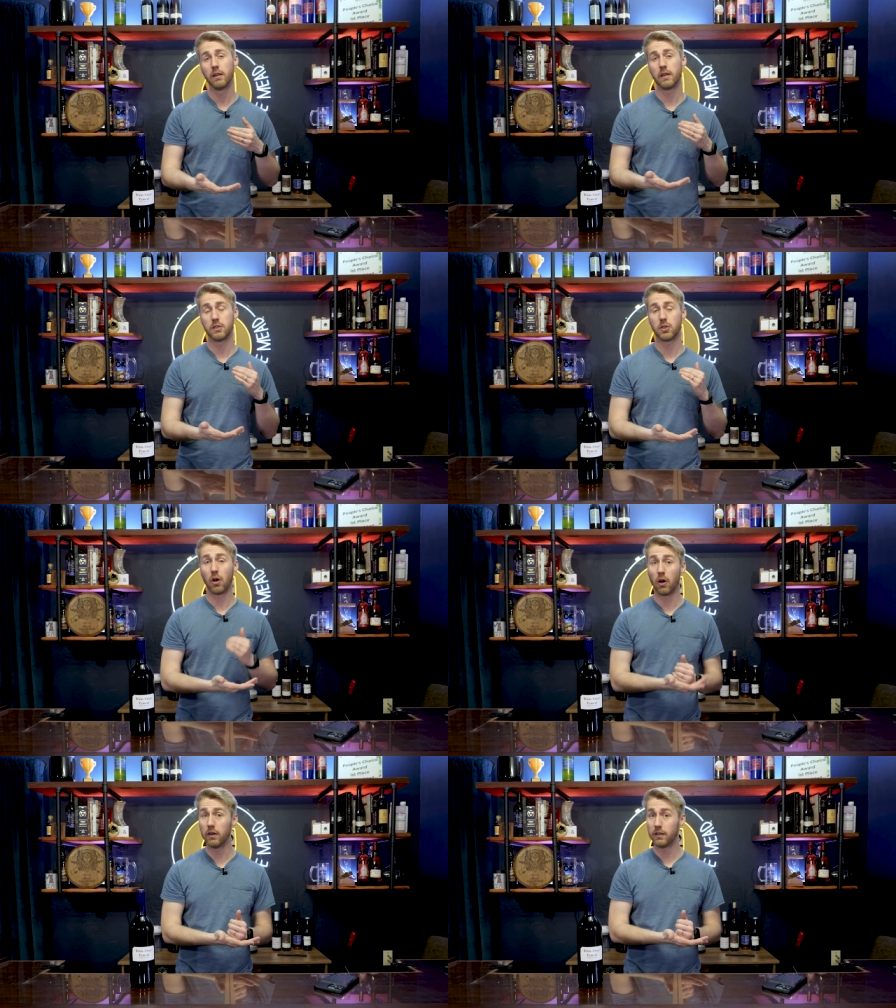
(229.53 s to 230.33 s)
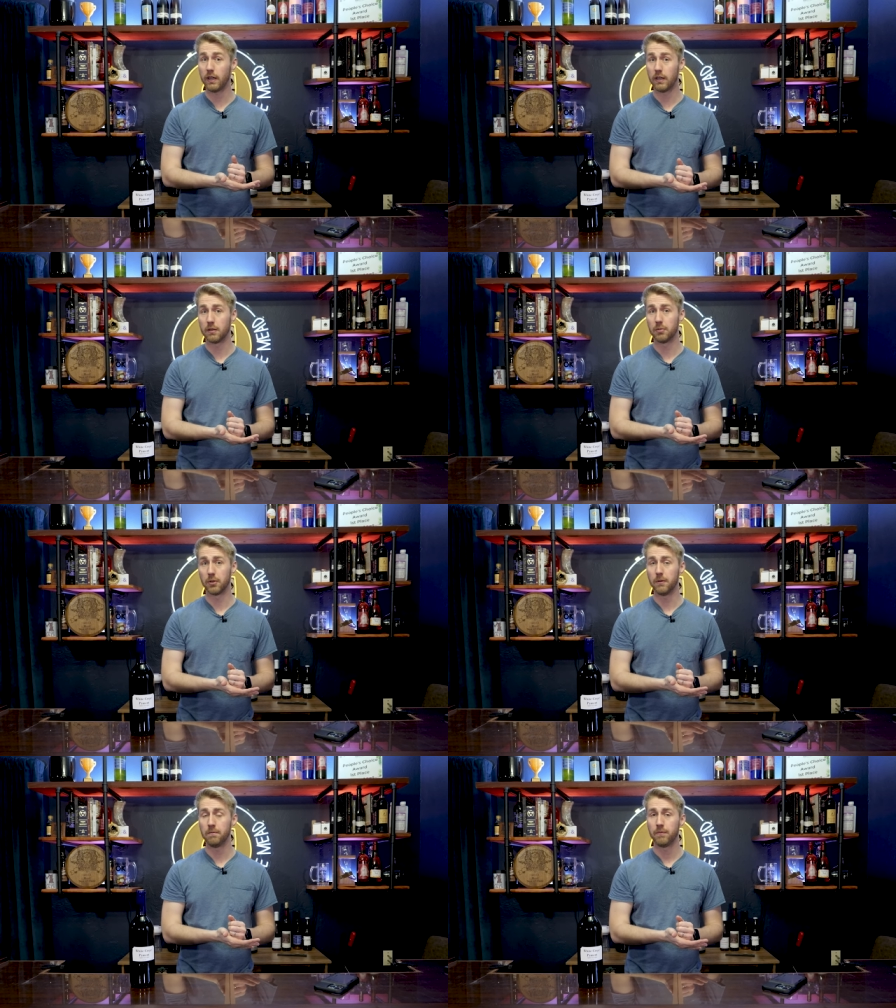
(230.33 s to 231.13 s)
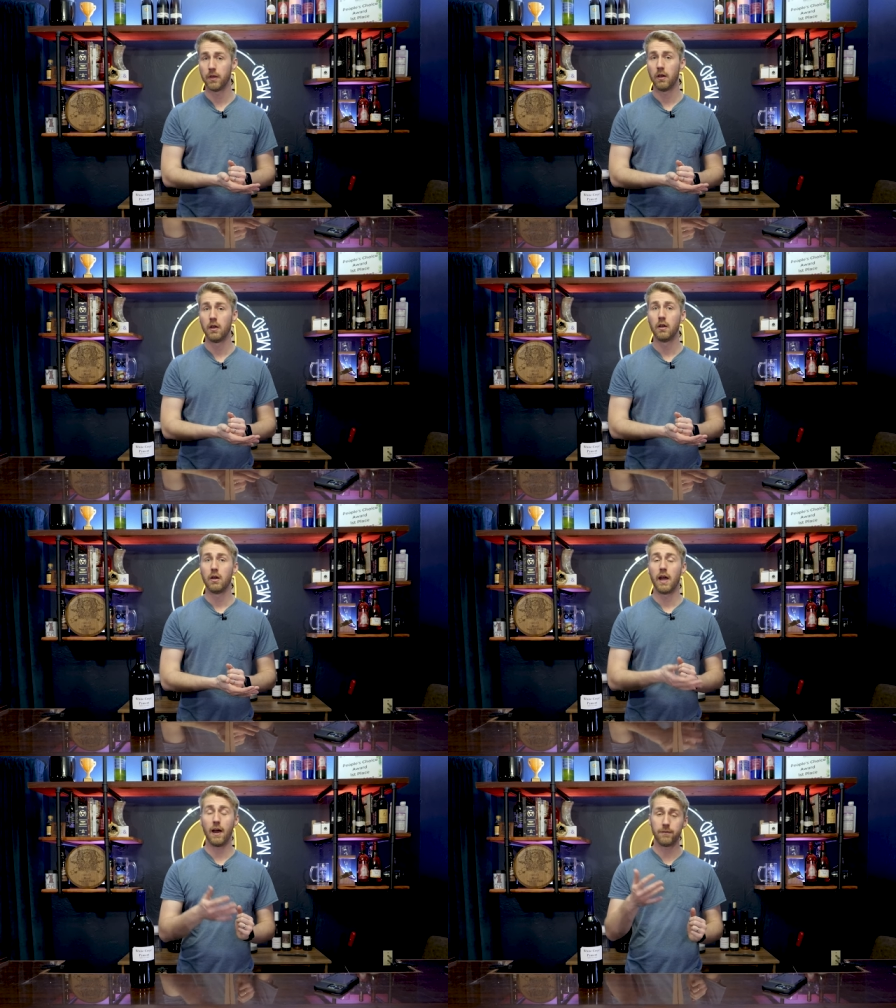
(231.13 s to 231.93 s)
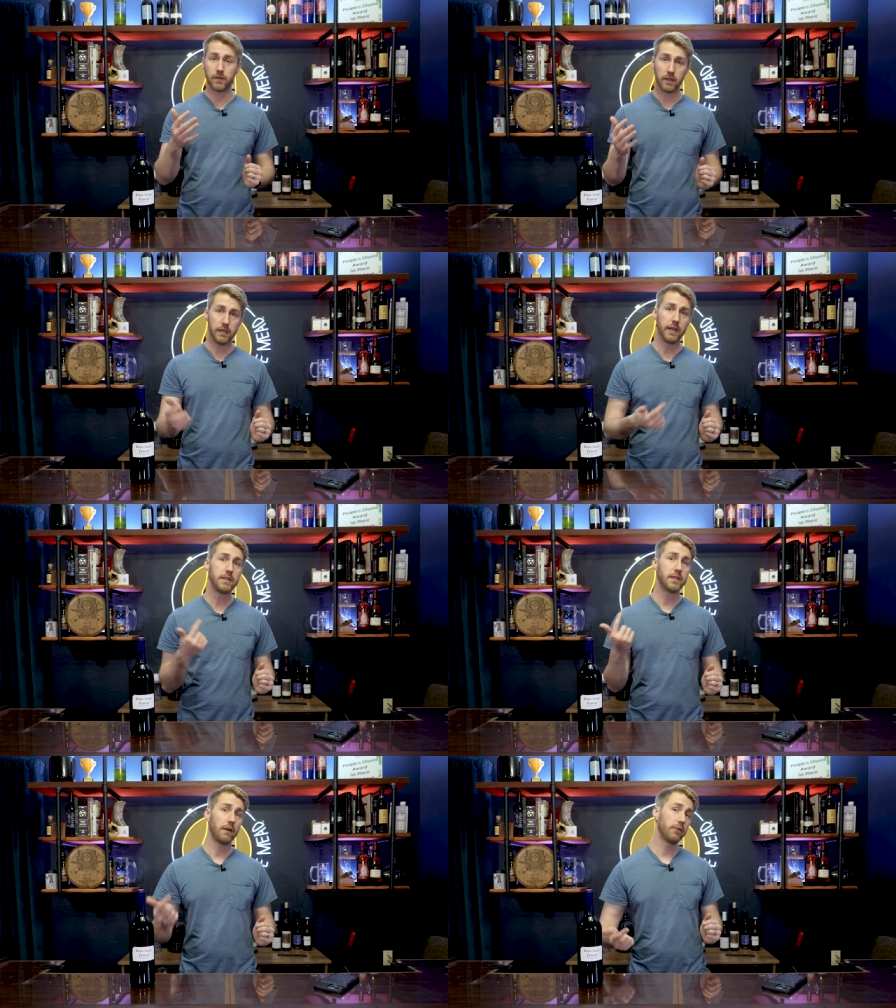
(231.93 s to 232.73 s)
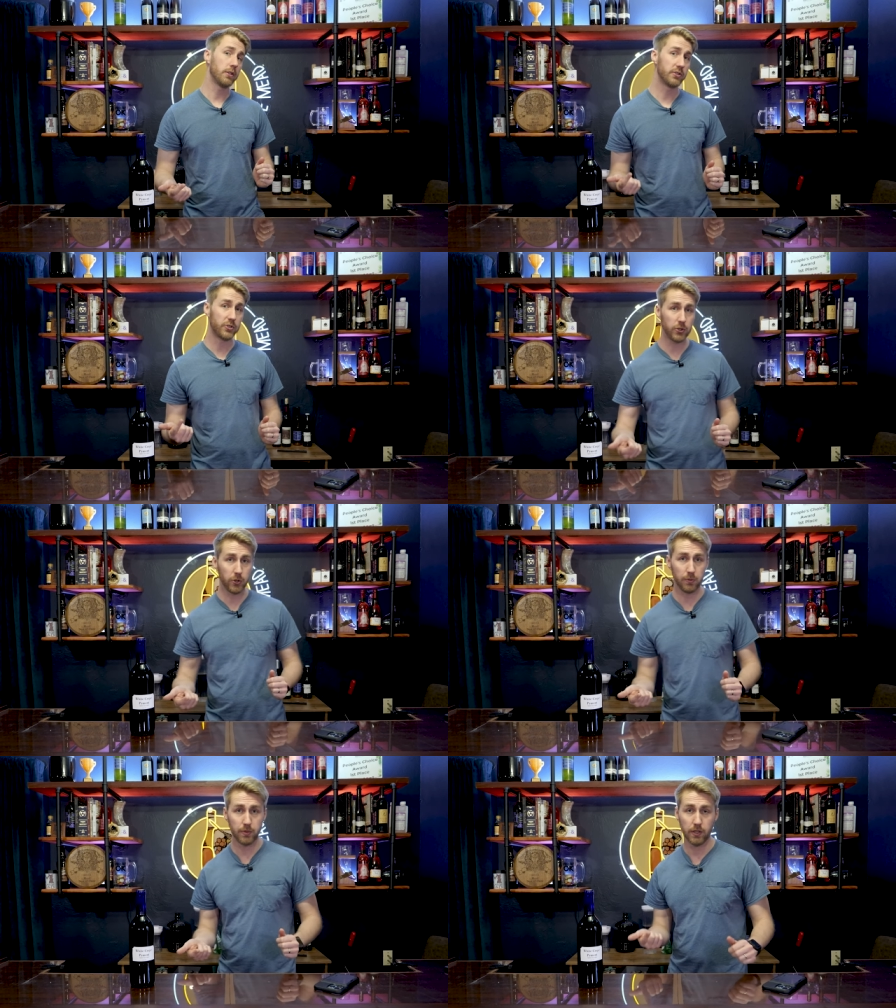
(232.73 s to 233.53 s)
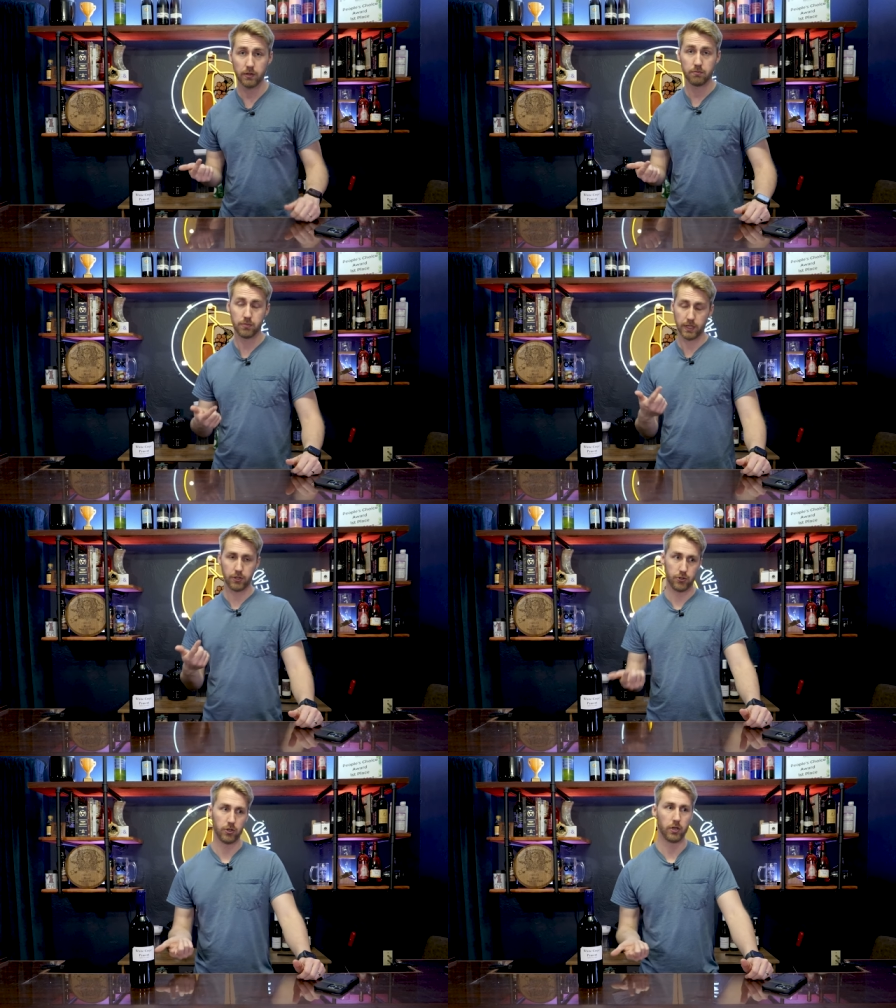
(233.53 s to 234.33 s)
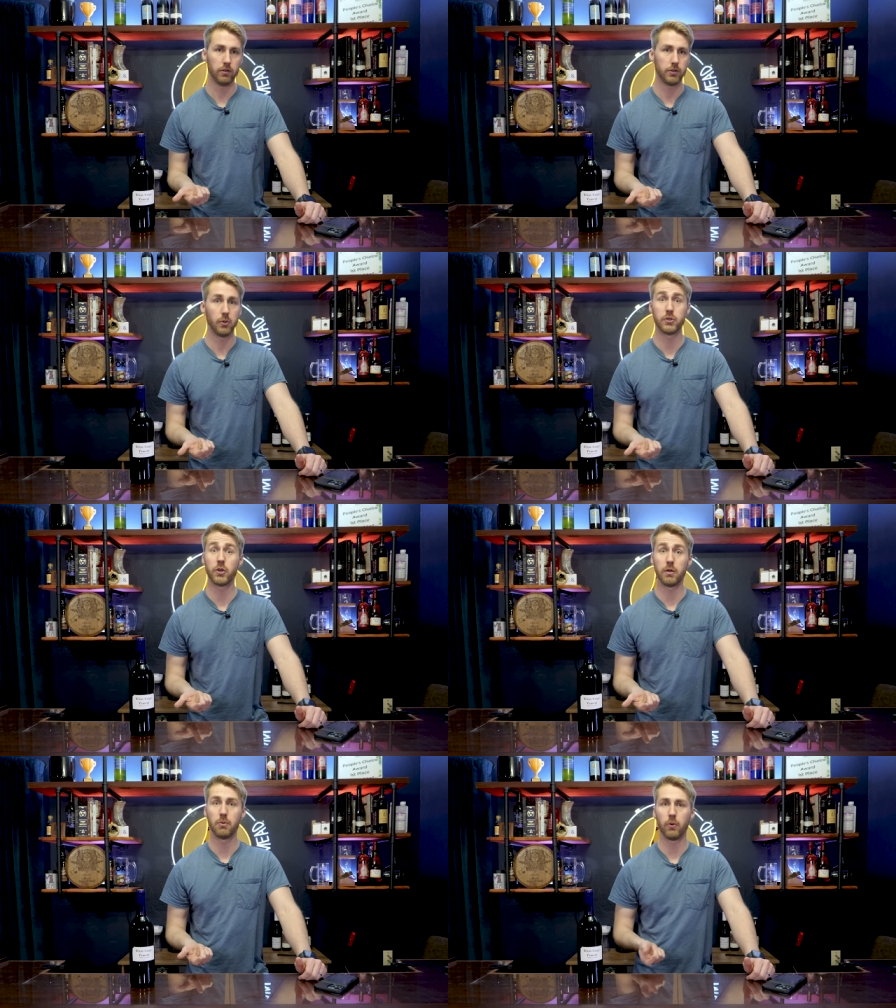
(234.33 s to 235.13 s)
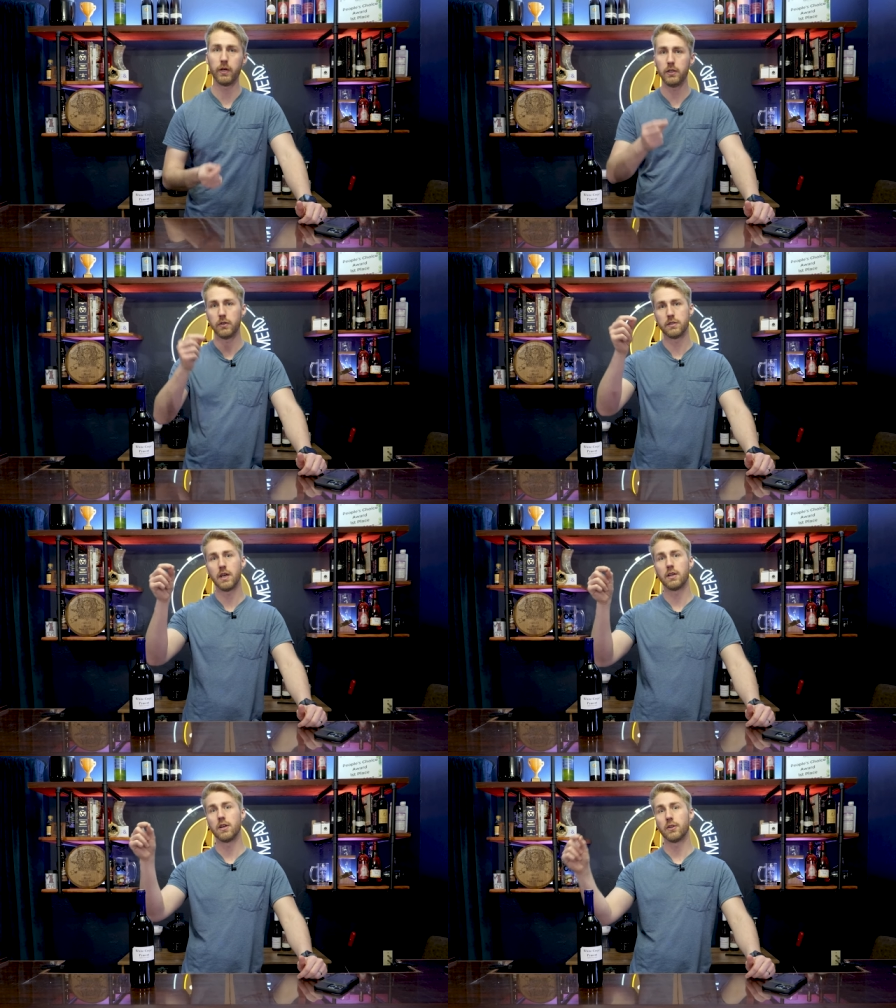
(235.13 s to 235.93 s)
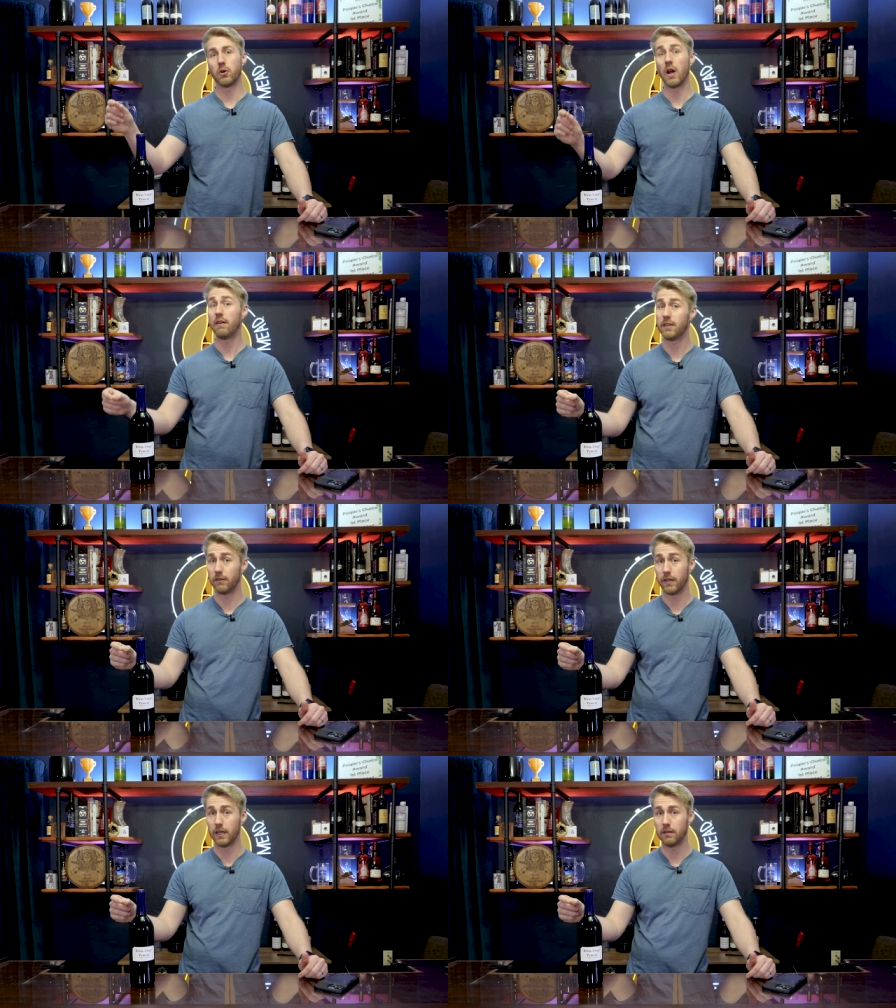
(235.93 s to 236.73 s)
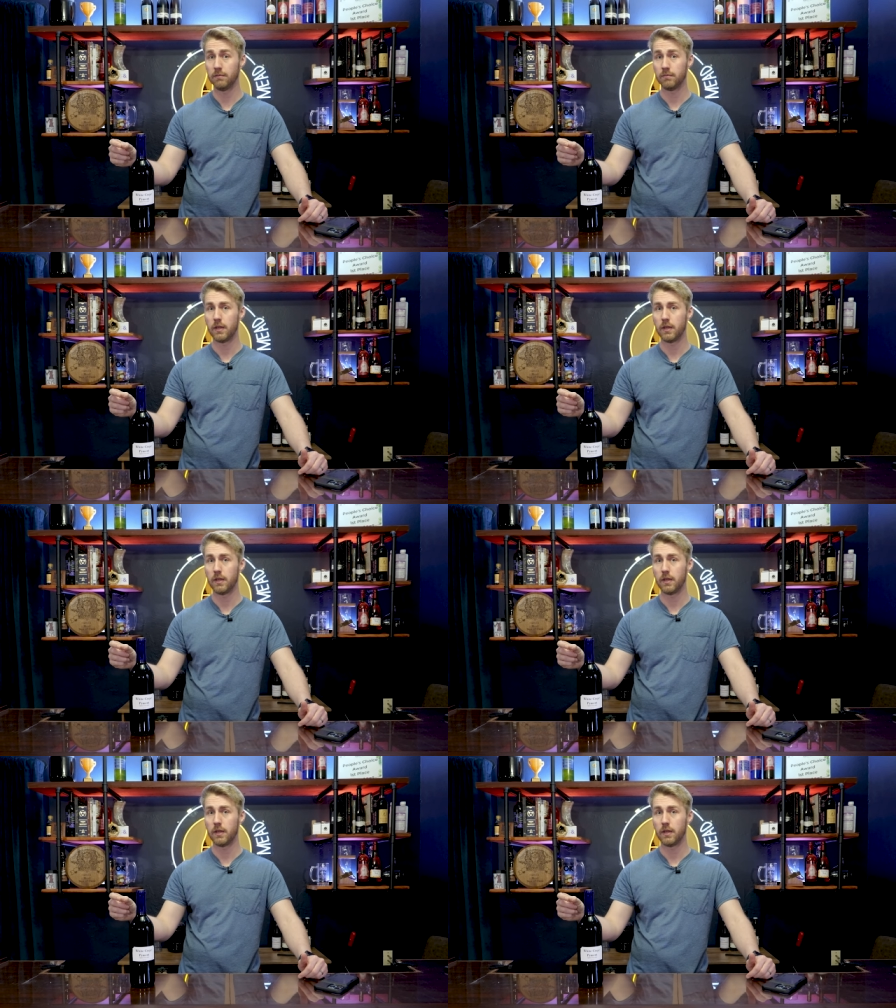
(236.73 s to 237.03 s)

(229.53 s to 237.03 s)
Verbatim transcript: that is currently in the brew. After the yeast have consumed said sugar to a certain point, you can take another gravity reading,